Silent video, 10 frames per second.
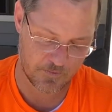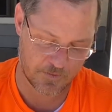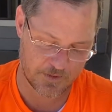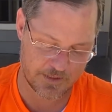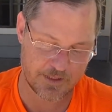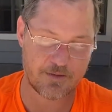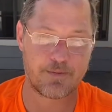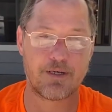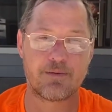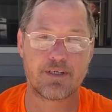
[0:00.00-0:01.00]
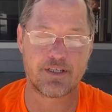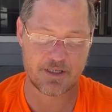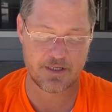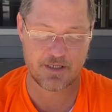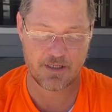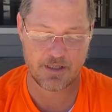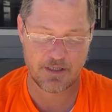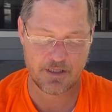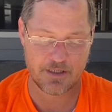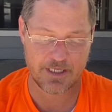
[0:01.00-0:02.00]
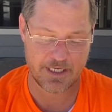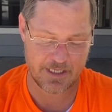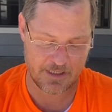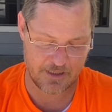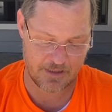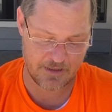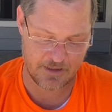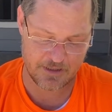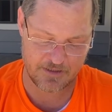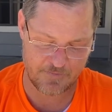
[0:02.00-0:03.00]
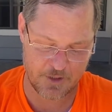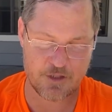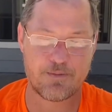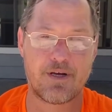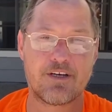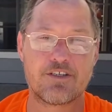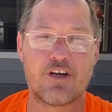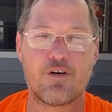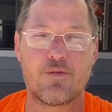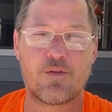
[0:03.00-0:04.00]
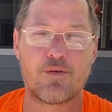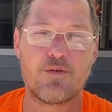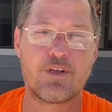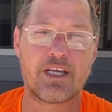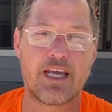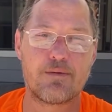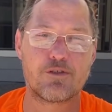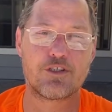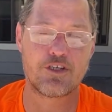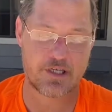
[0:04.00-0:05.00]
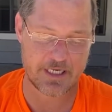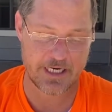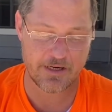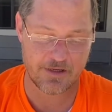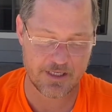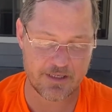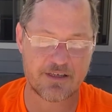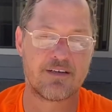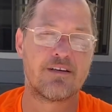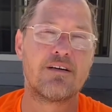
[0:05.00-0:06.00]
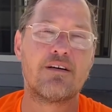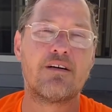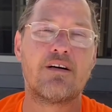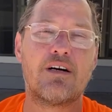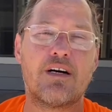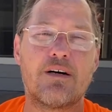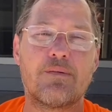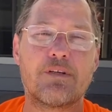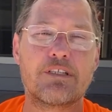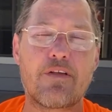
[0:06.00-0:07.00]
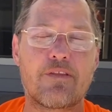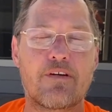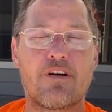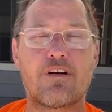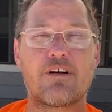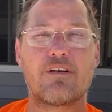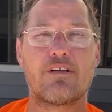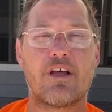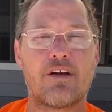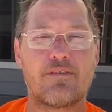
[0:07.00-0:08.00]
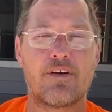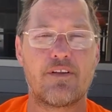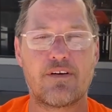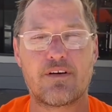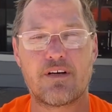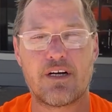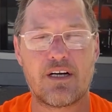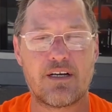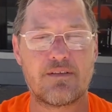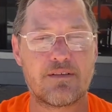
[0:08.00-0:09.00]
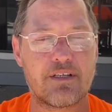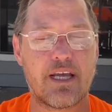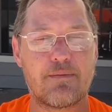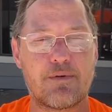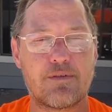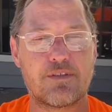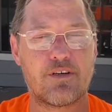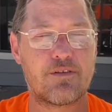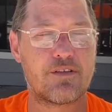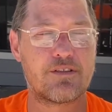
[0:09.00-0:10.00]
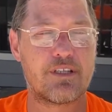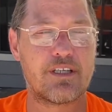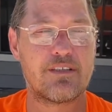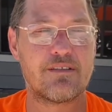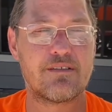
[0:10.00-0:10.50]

will still be able to get a sufficient amount of tone through the cable so you can hear it. Um, there's There are a lot of other uh, cable toners that